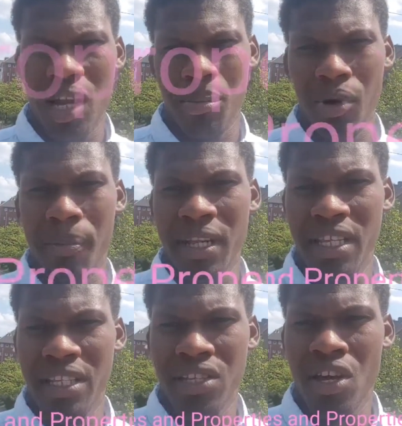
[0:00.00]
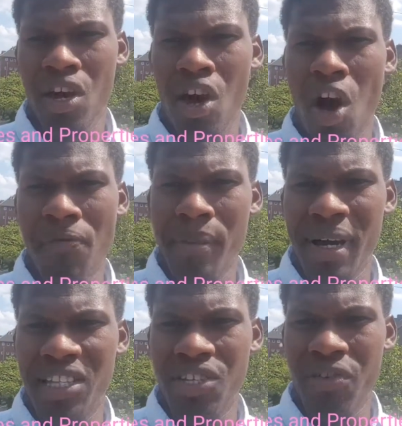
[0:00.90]
and properties of a
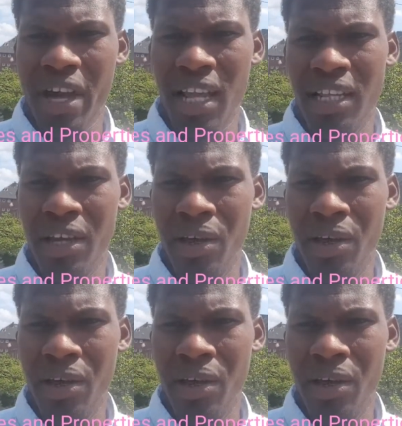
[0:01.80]
material,